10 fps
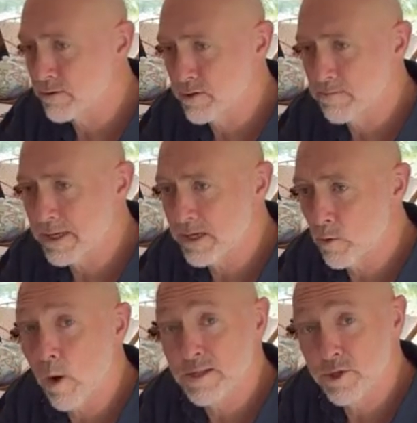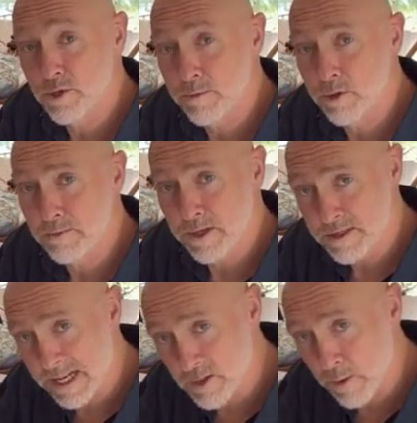to be quite durable because
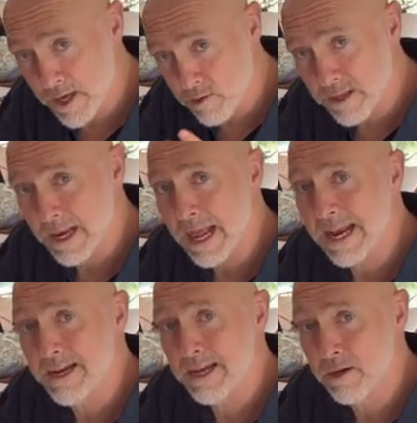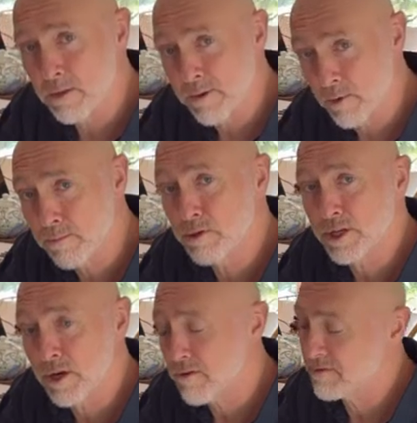that's where you're either landing a little bit or
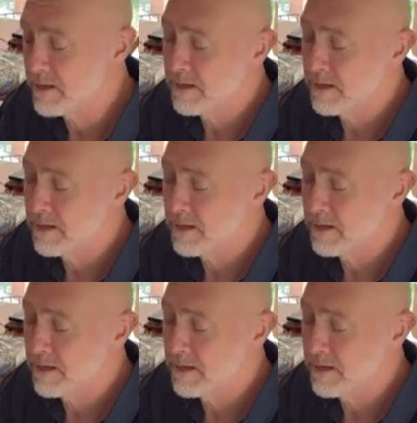pushing off,